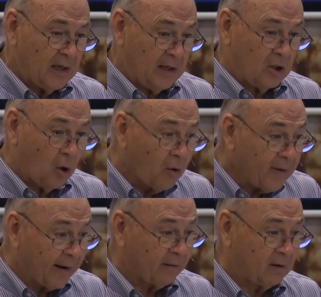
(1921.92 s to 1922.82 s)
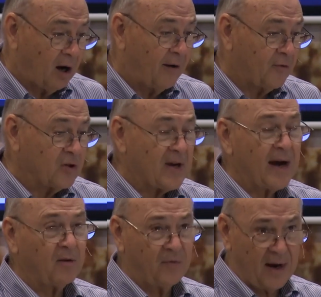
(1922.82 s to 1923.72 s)
he'd go there to offer a
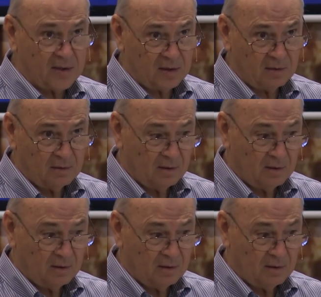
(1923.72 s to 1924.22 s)
sacrifice.